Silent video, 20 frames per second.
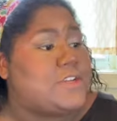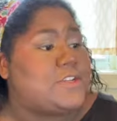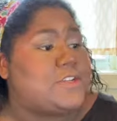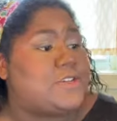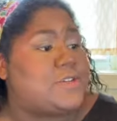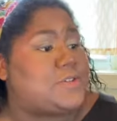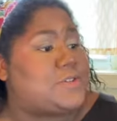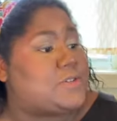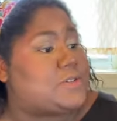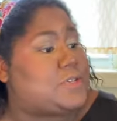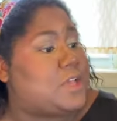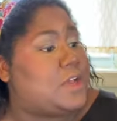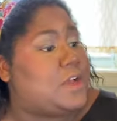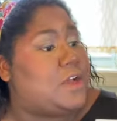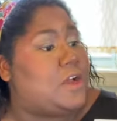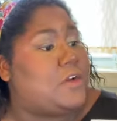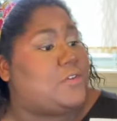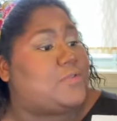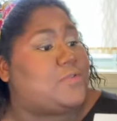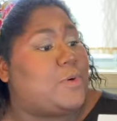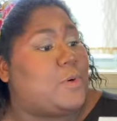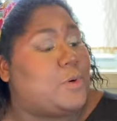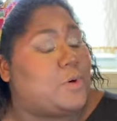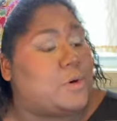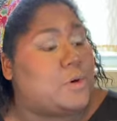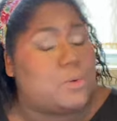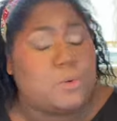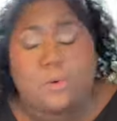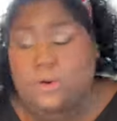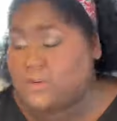Use
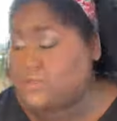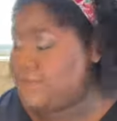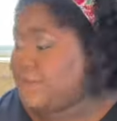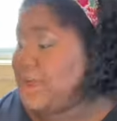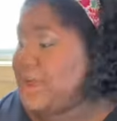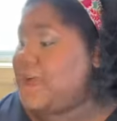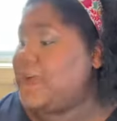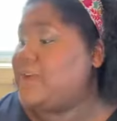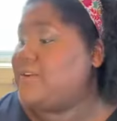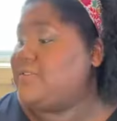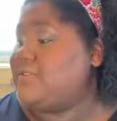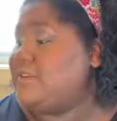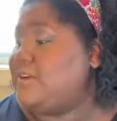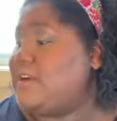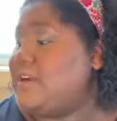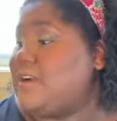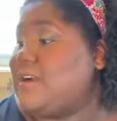4 or 5.